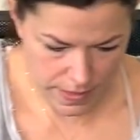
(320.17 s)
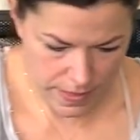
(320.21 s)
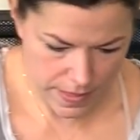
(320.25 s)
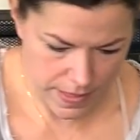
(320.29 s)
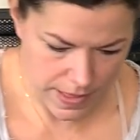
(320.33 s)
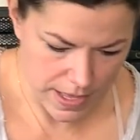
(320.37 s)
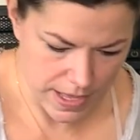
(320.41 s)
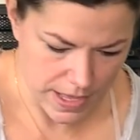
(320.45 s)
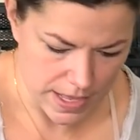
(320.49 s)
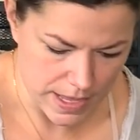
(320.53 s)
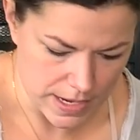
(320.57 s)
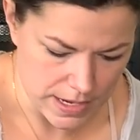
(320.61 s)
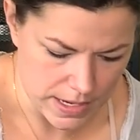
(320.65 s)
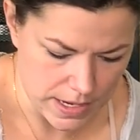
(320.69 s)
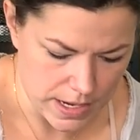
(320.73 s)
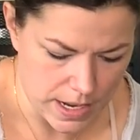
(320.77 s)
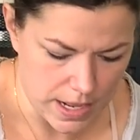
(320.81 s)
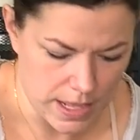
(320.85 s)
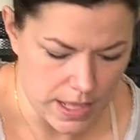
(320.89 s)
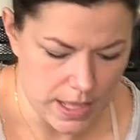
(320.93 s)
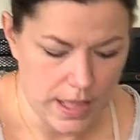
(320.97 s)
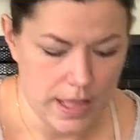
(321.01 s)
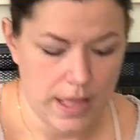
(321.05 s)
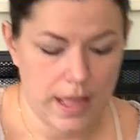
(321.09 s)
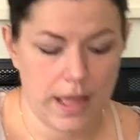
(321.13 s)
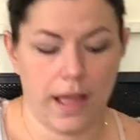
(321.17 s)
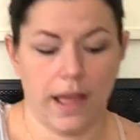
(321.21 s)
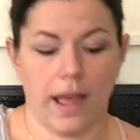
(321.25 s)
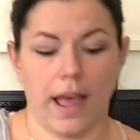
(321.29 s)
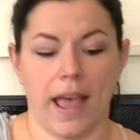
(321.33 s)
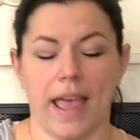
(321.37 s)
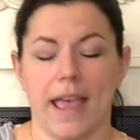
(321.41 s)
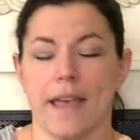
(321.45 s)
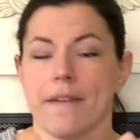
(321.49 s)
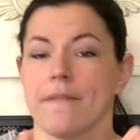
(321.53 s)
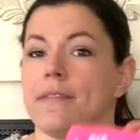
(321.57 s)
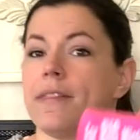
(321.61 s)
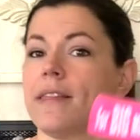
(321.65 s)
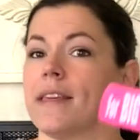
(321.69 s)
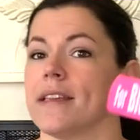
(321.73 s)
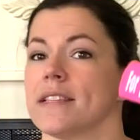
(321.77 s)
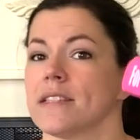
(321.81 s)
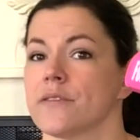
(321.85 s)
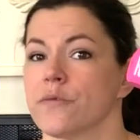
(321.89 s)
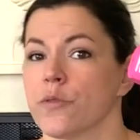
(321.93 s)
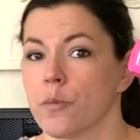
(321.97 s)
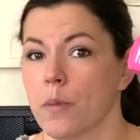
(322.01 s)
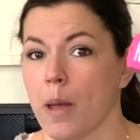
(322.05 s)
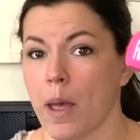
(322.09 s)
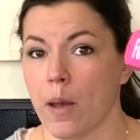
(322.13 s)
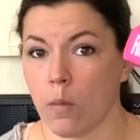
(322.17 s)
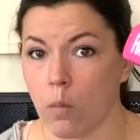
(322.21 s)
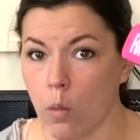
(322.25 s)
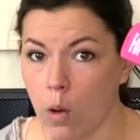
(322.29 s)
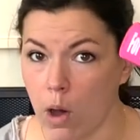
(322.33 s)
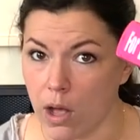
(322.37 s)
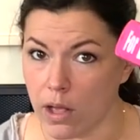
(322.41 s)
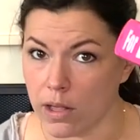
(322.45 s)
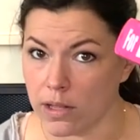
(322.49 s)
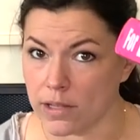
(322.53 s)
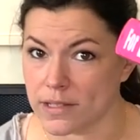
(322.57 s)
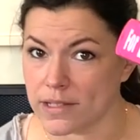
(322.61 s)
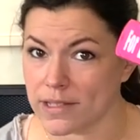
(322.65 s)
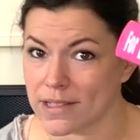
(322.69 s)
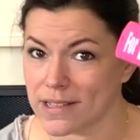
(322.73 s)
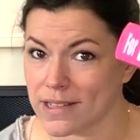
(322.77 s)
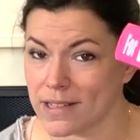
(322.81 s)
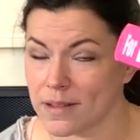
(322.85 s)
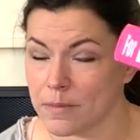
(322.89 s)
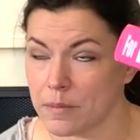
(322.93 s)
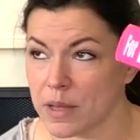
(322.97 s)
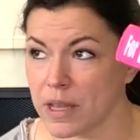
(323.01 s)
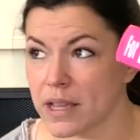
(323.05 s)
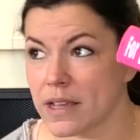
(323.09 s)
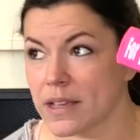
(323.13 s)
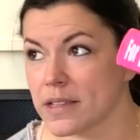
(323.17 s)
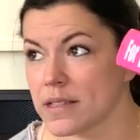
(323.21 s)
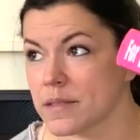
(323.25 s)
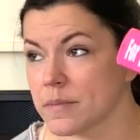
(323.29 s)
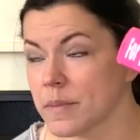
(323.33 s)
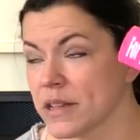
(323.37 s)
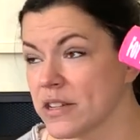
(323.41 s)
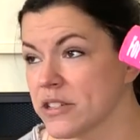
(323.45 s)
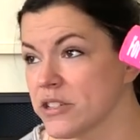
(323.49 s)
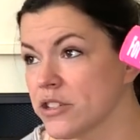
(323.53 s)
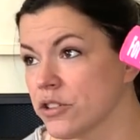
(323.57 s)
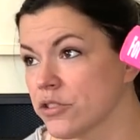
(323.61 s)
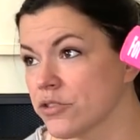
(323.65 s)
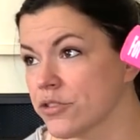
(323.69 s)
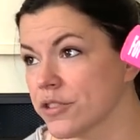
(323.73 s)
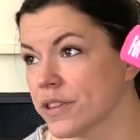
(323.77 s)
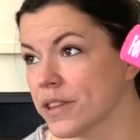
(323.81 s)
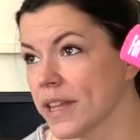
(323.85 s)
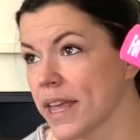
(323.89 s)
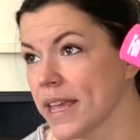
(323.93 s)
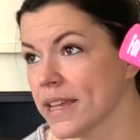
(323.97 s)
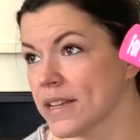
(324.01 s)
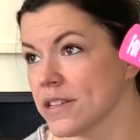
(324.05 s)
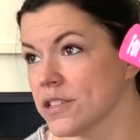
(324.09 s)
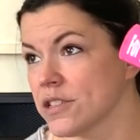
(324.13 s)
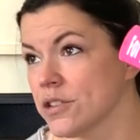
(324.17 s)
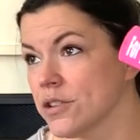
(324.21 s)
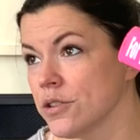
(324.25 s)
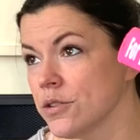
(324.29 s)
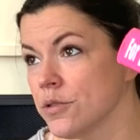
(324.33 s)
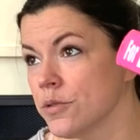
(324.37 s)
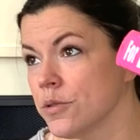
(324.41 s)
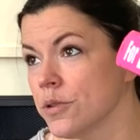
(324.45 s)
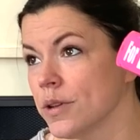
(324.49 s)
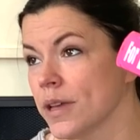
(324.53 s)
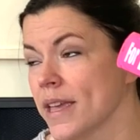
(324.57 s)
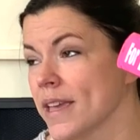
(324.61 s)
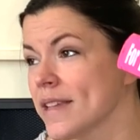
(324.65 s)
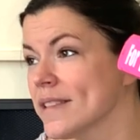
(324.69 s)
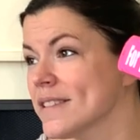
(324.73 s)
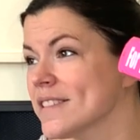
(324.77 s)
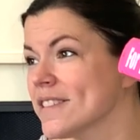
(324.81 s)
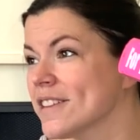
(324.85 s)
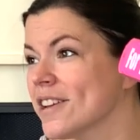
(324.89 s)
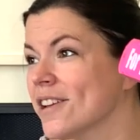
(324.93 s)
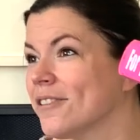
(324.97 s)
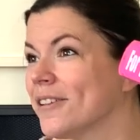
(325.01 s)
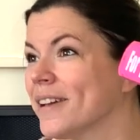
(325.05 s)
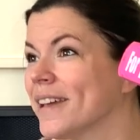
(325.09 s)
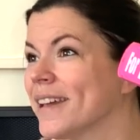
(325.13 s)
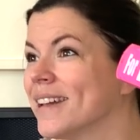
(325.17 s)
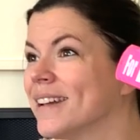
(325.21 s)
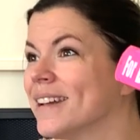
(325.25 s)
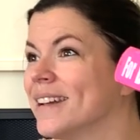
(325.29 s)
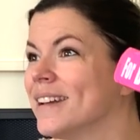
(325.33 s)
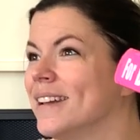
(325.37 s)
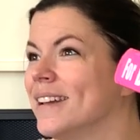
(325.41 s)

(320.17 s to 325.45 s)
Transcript: Then I have this for my walls because my children like to, hey, it's snowing.